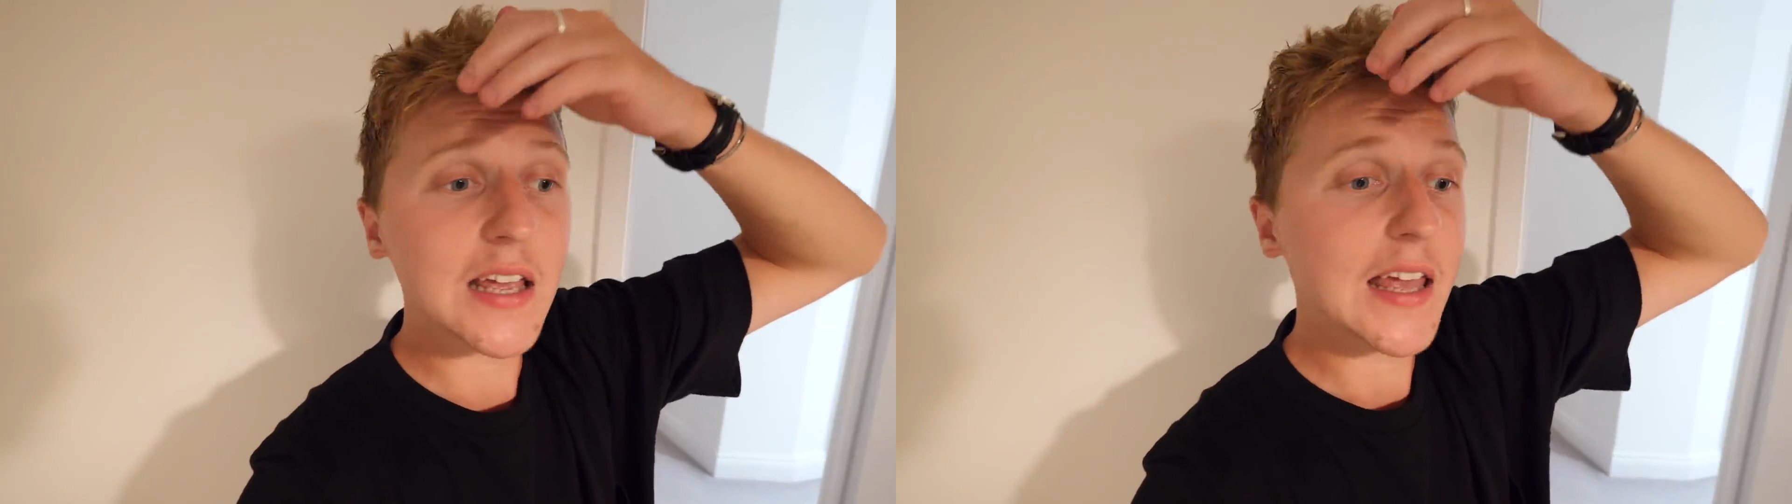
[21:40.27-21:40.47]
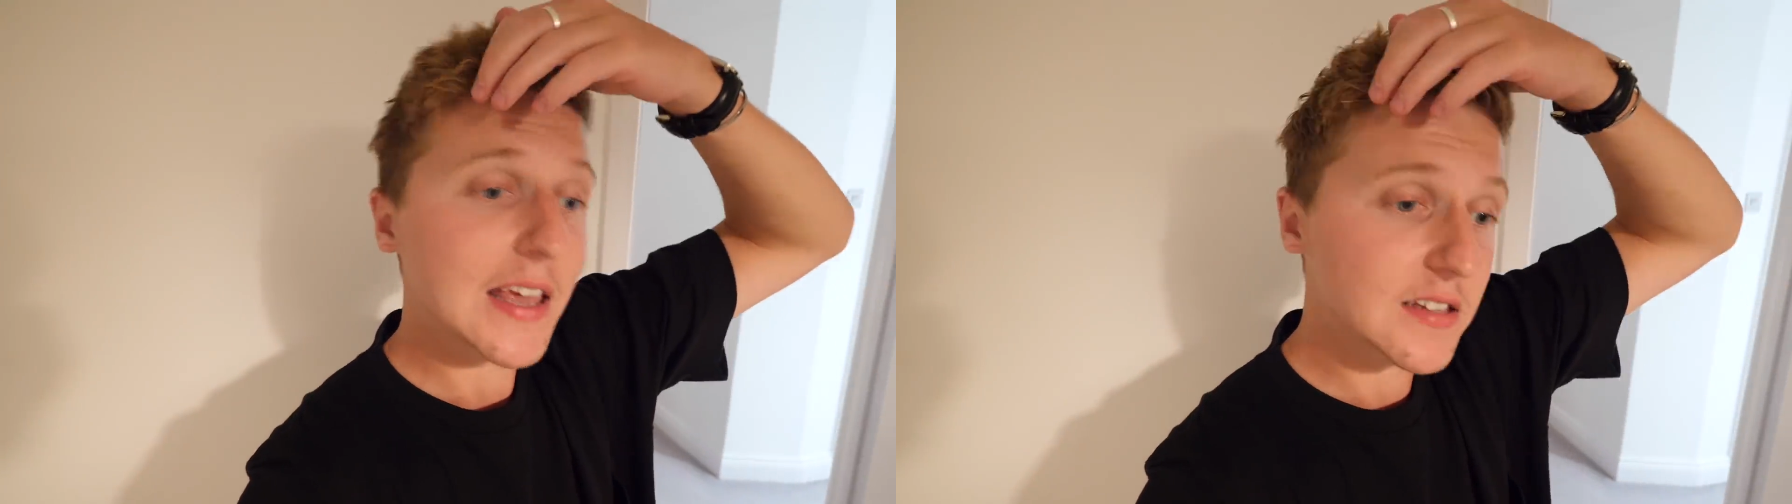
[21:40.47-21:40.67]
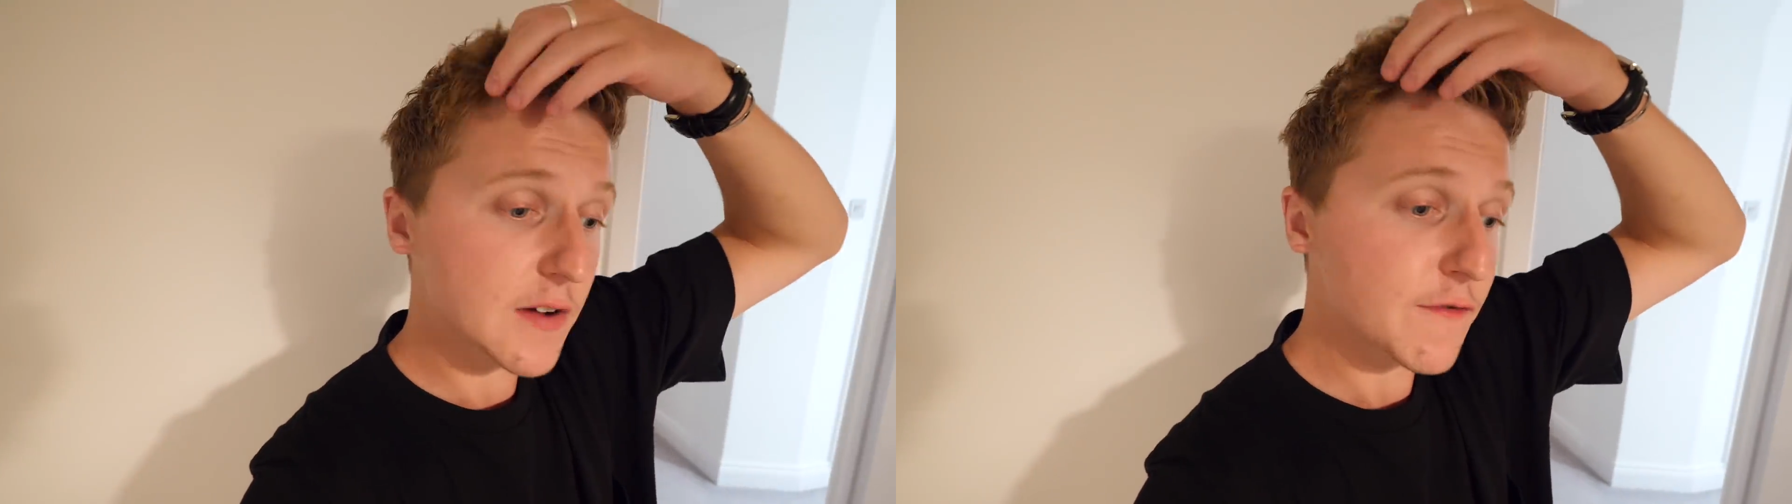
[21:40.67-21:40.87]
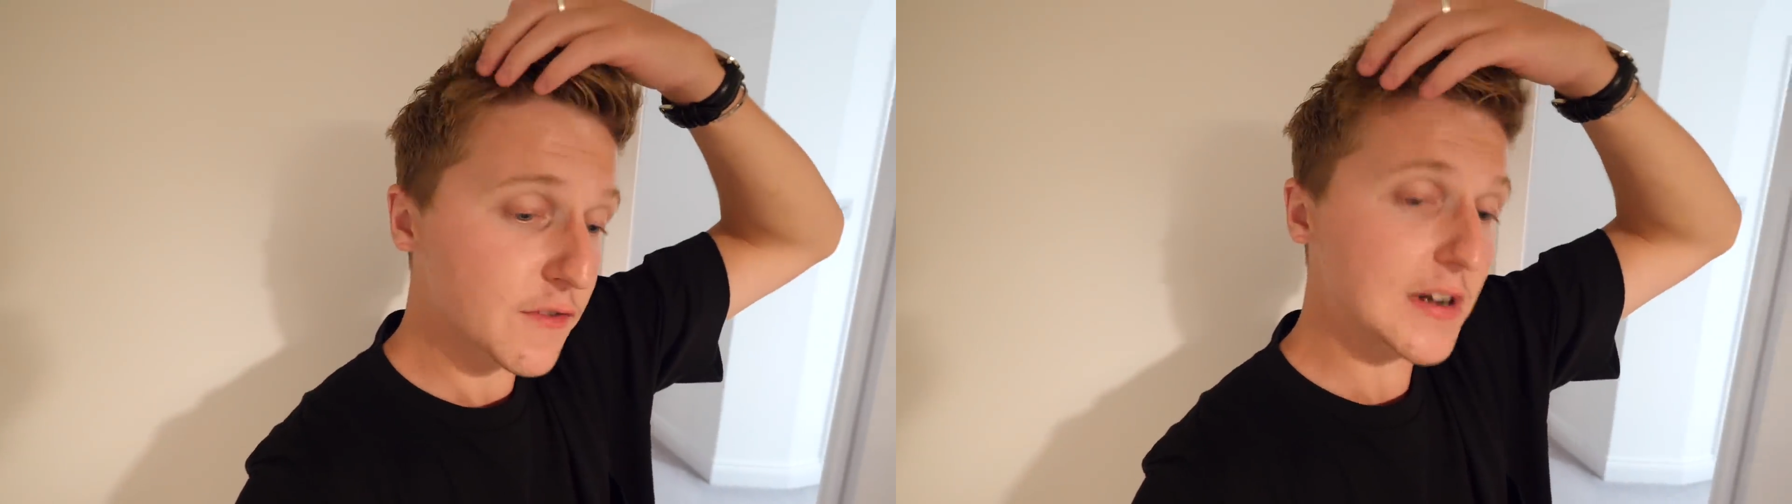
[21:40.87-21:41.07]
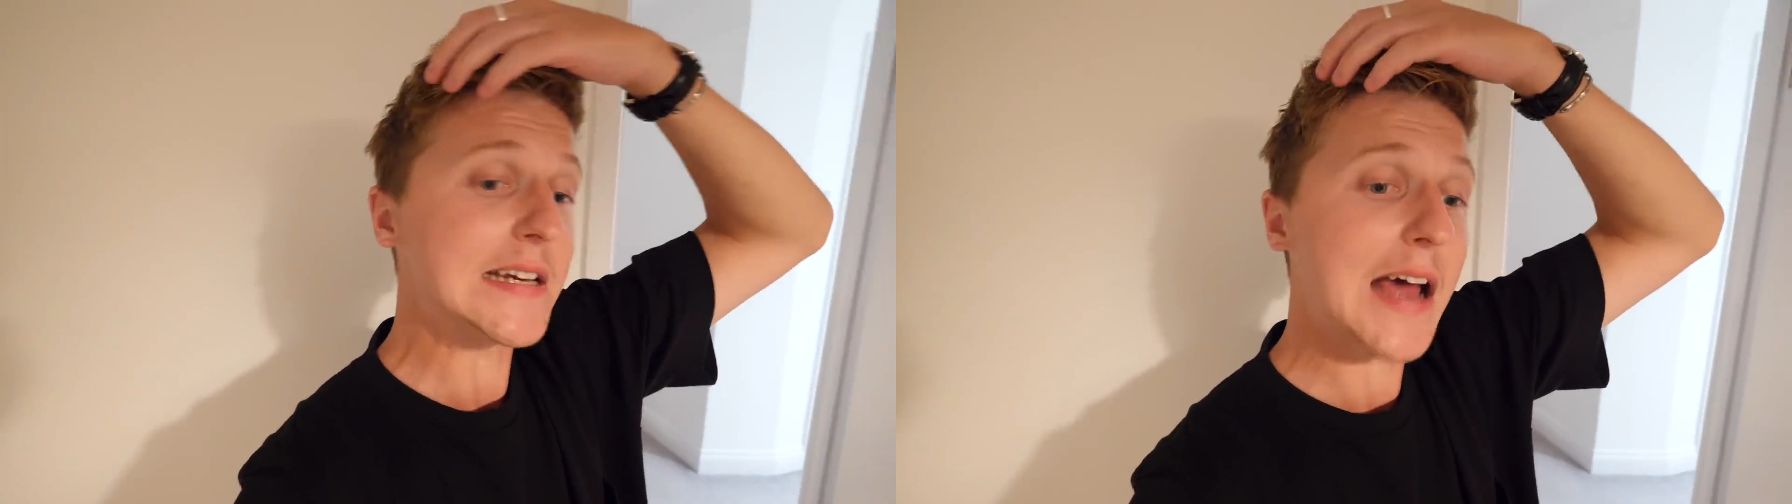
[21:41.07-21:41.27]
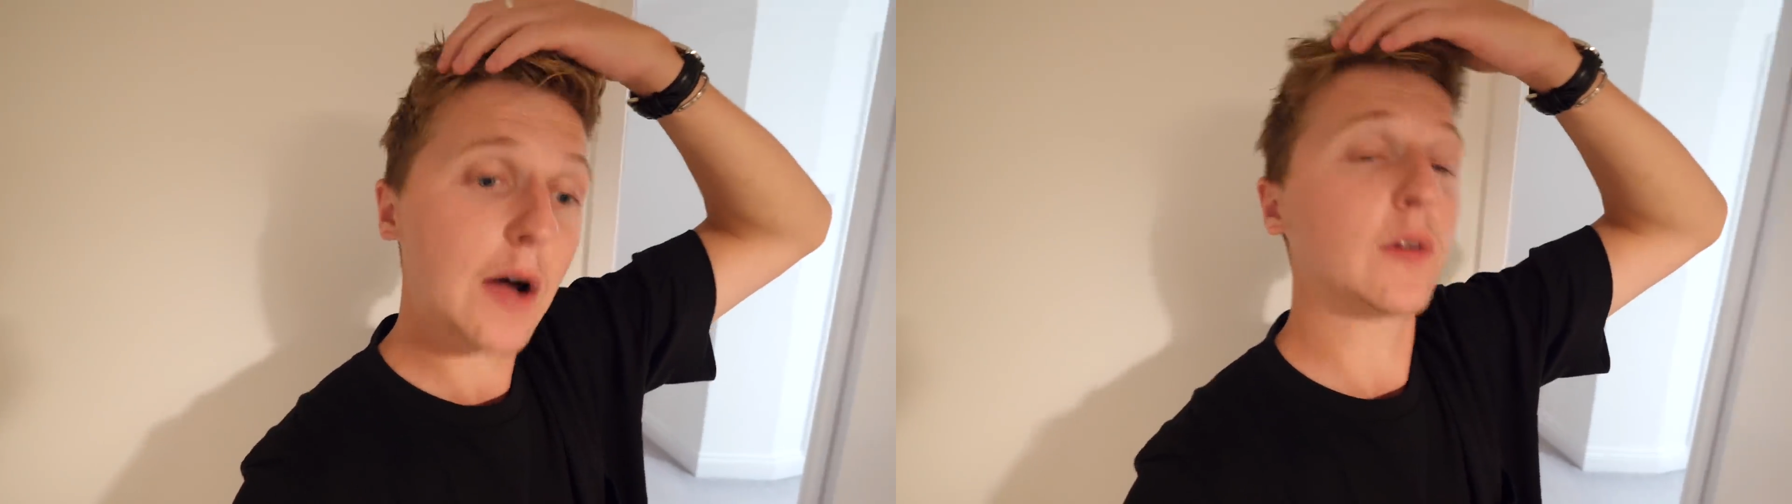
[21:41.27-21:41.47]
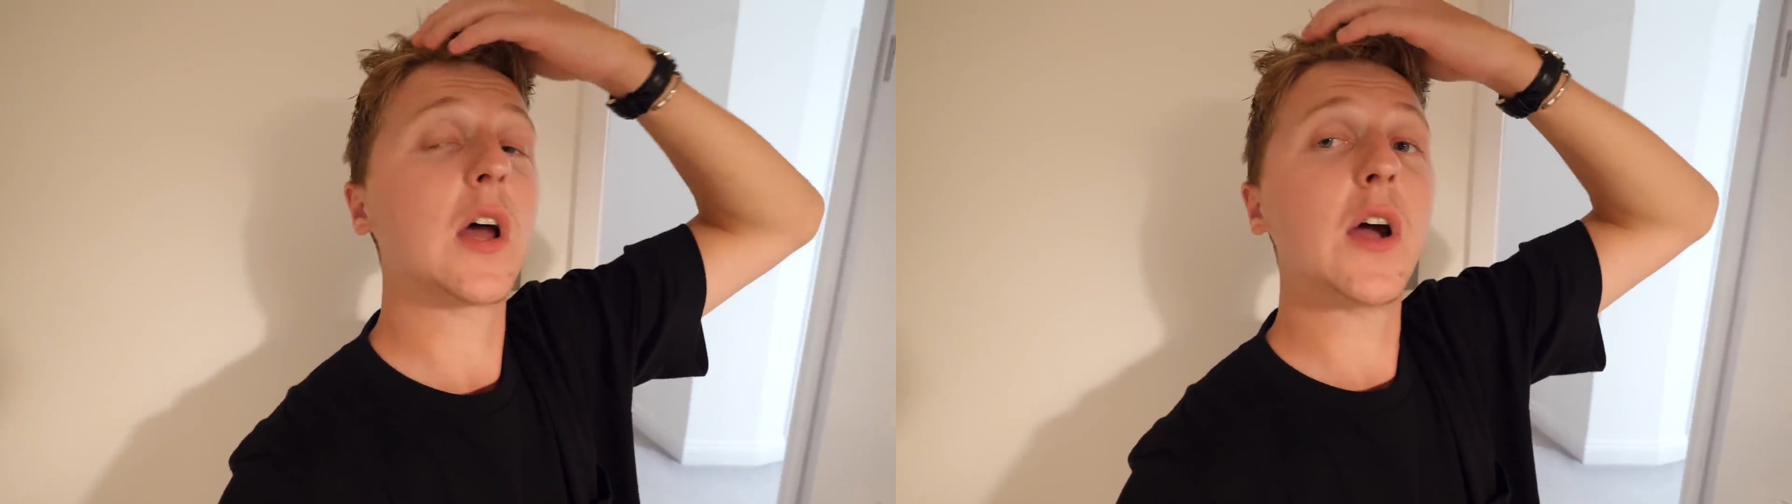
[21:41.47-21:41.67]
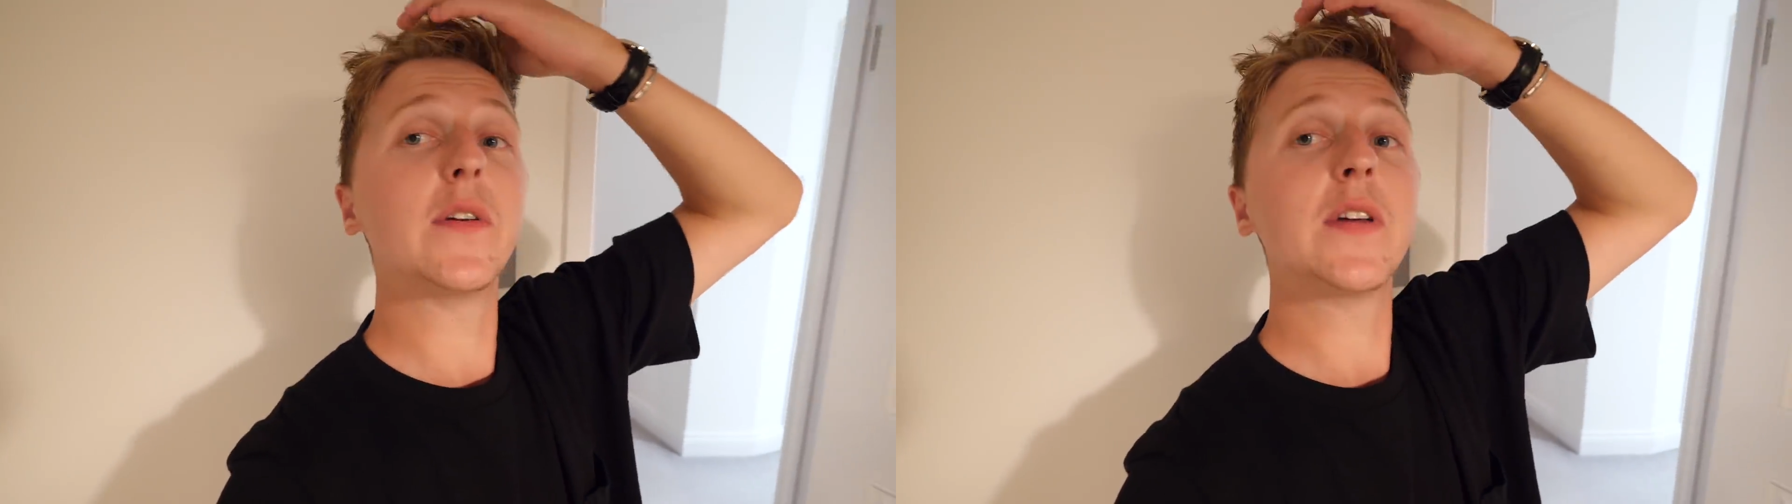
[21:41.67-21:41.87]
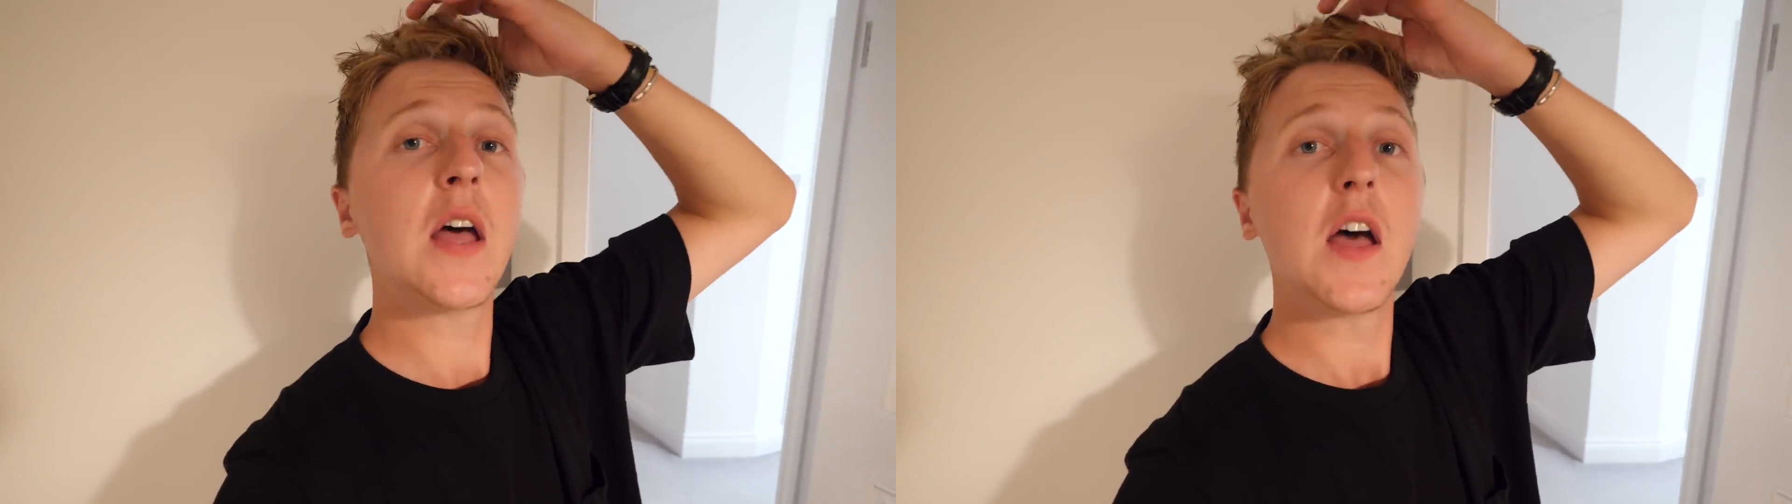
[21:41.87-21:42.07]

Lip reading: It is a free download